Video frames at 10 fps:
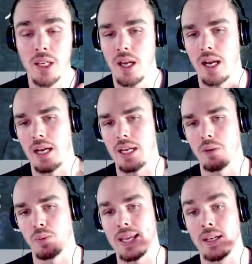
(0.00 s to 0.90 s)
I
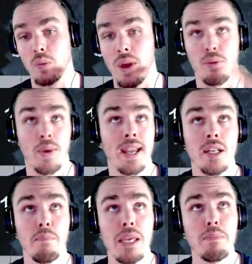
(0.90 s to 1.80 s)
ran it with
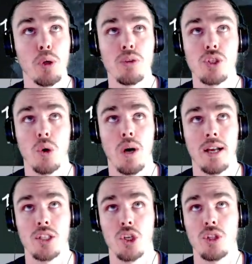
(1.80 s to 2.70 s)
random people, so
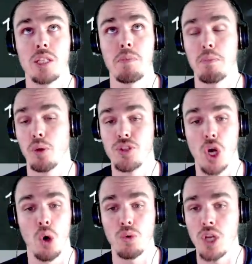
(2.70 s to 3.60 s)
odds are these people
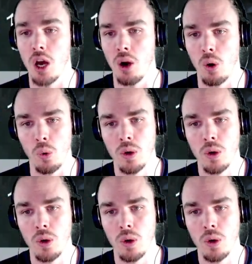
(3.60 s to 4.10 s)
don't know